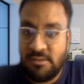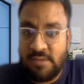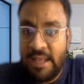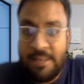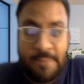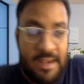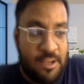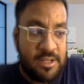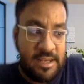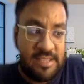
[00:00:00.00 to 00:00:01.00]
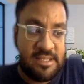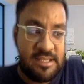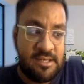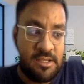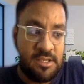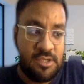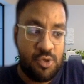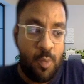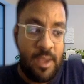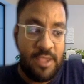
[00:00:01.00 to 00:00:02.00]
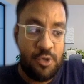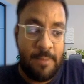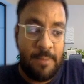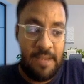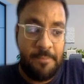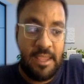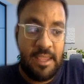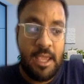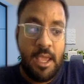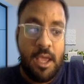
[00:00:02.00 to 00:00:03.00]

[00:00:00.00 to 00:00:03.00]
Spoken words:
any particular reason why you might be